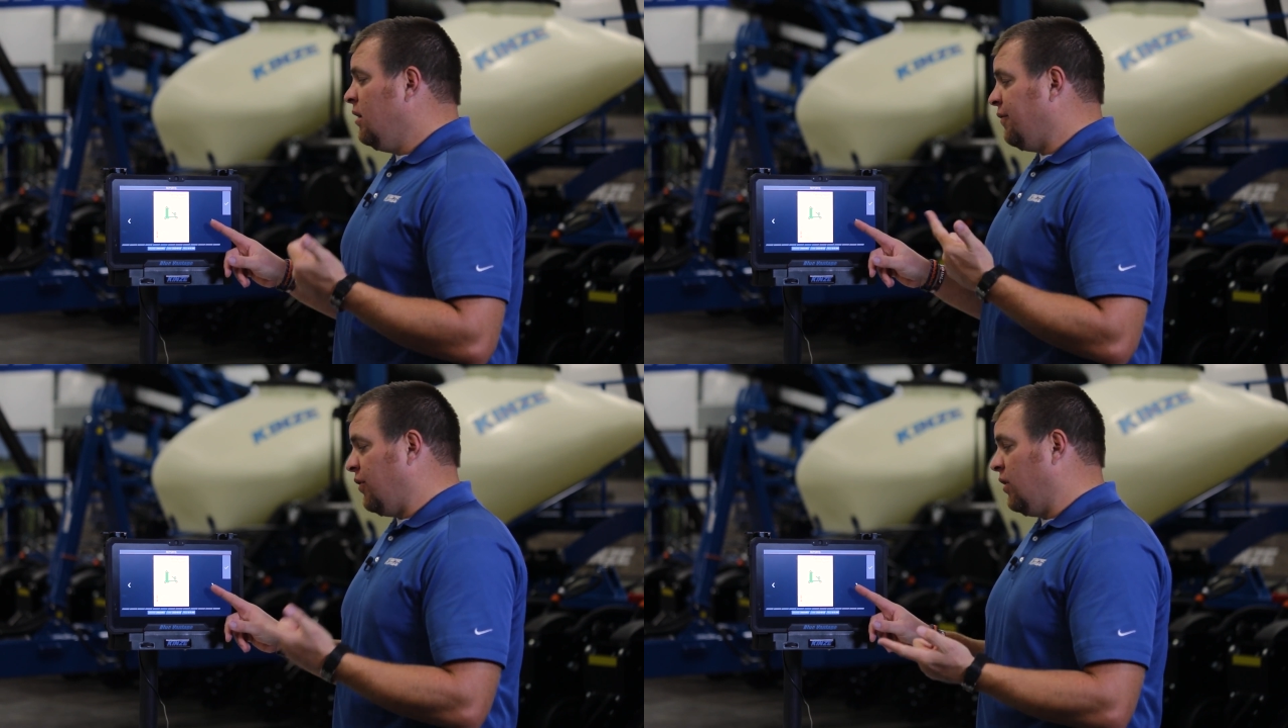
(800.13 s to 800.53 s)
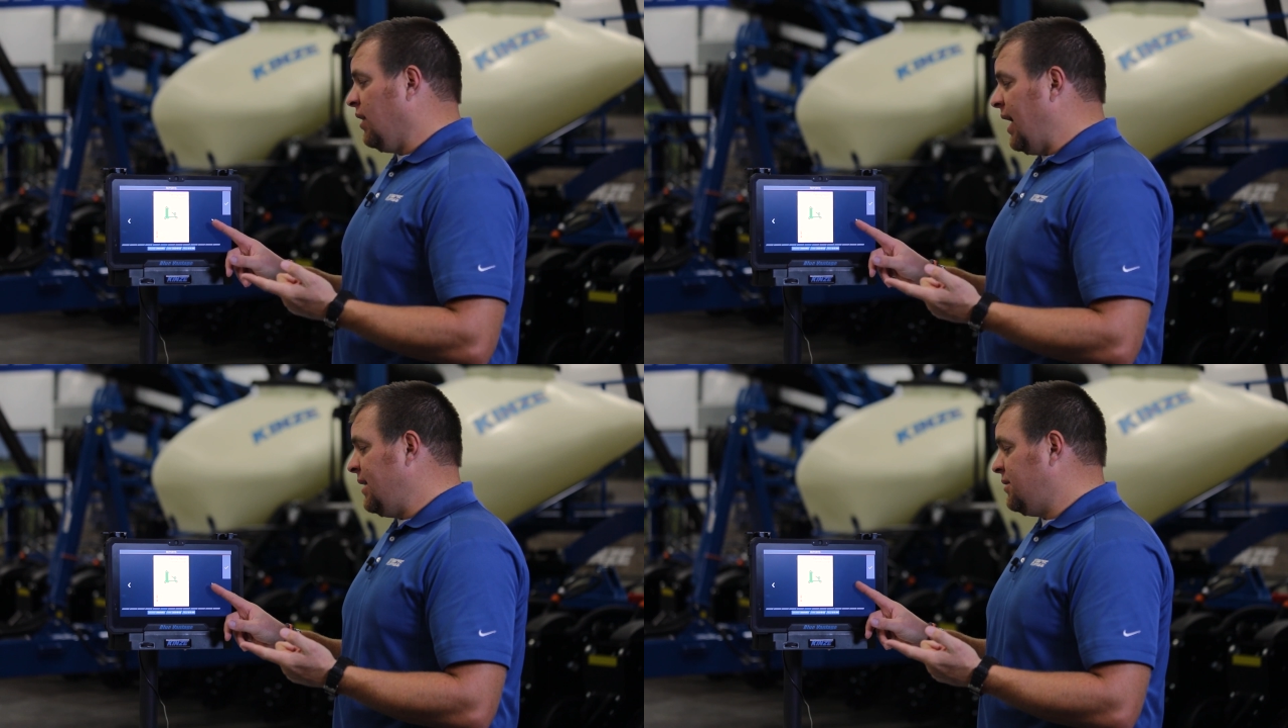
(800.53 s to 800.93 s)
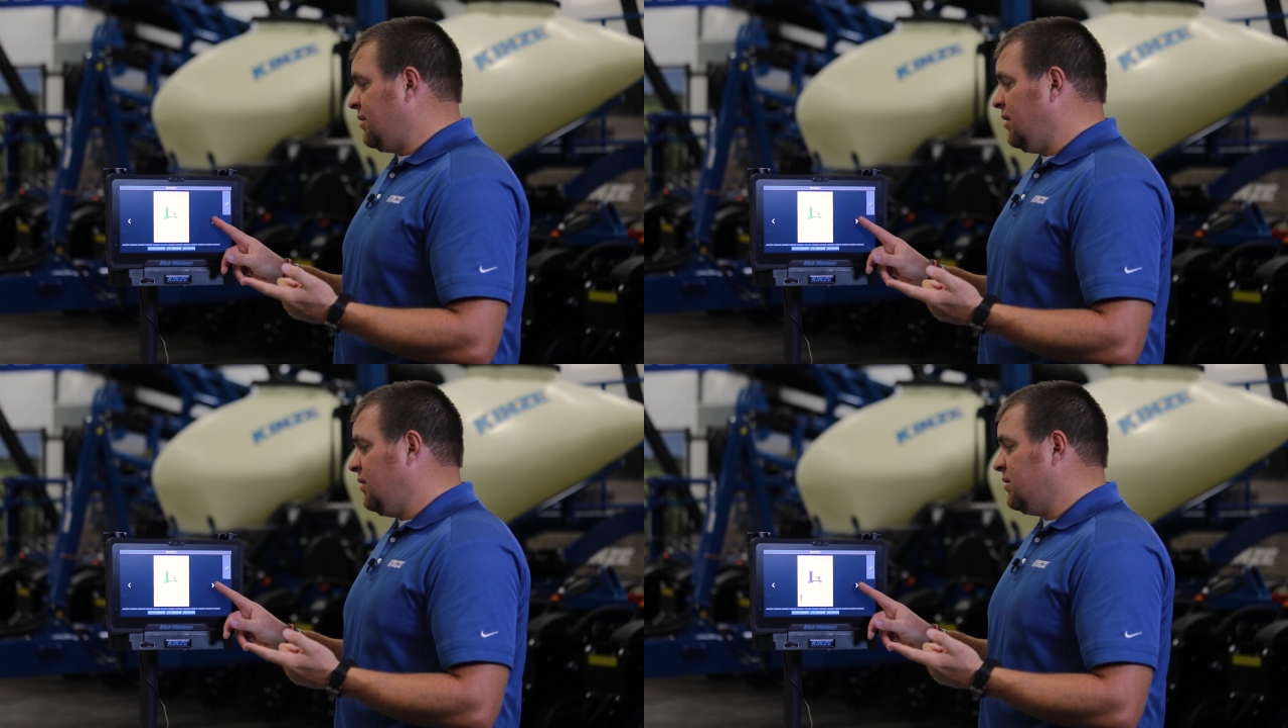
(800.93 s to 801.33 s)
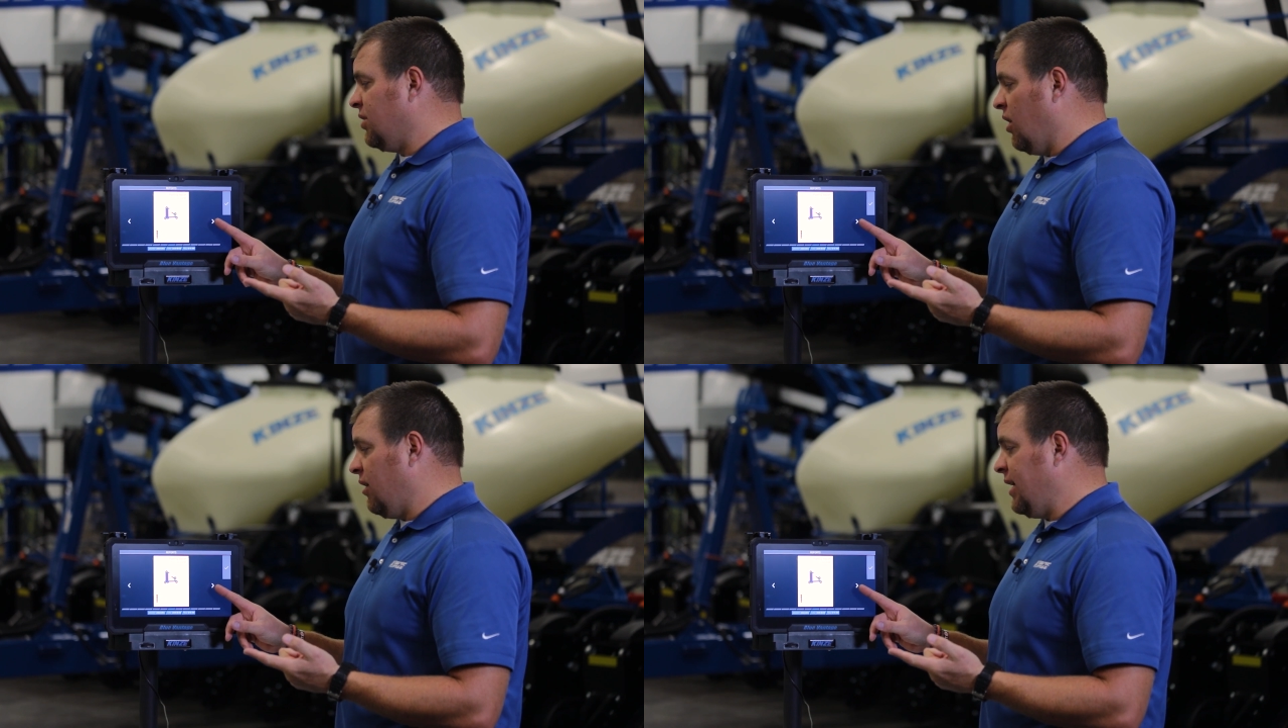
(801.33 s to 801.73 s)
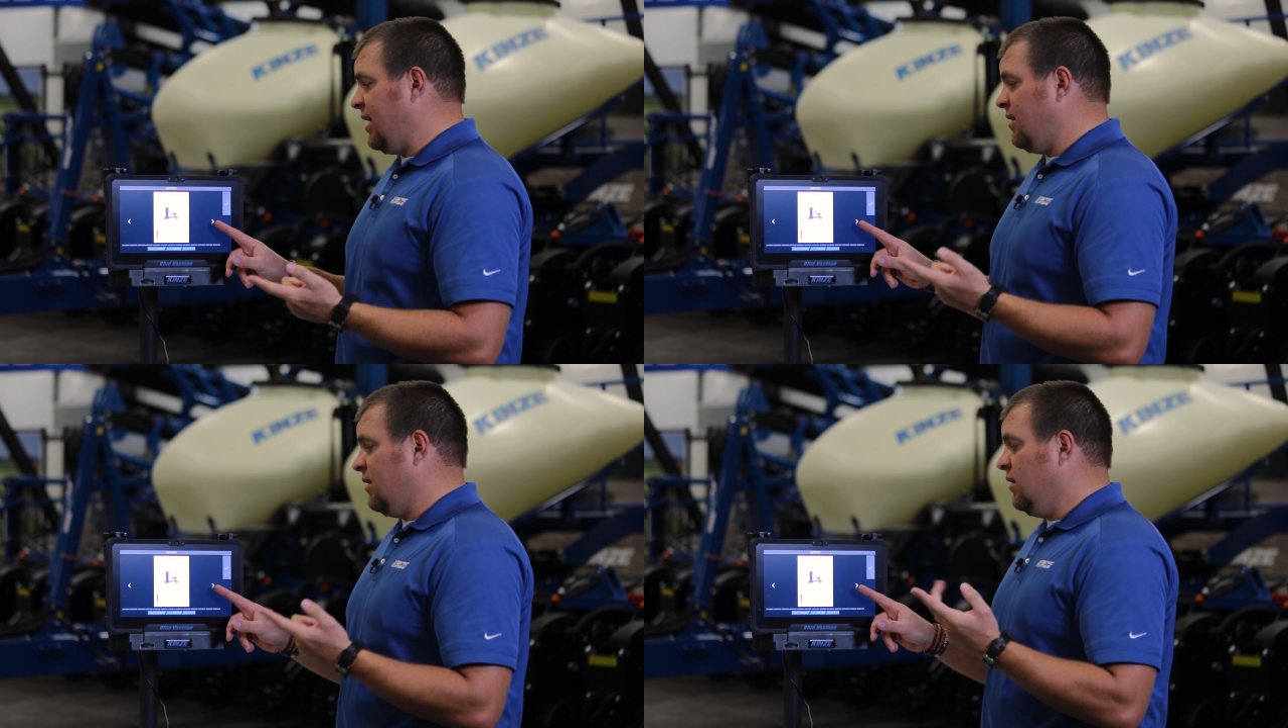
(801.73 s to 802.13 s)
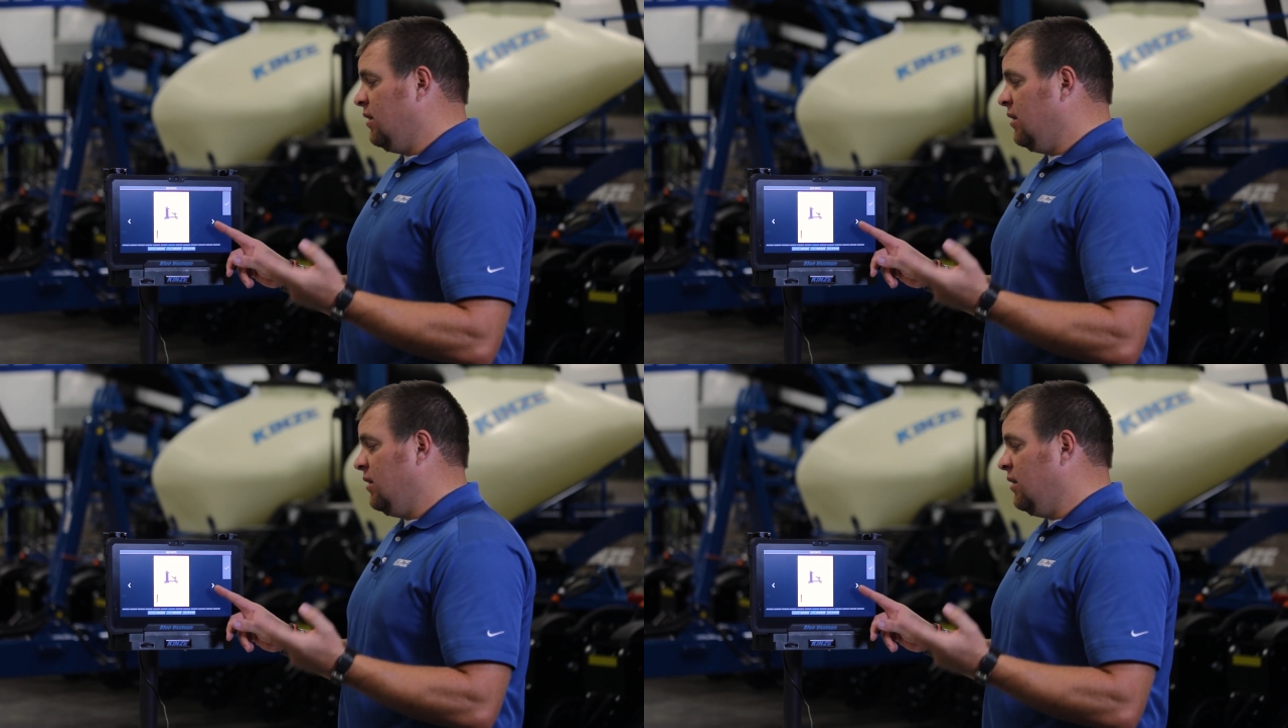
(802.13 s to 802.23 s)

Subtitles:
fertilizer target,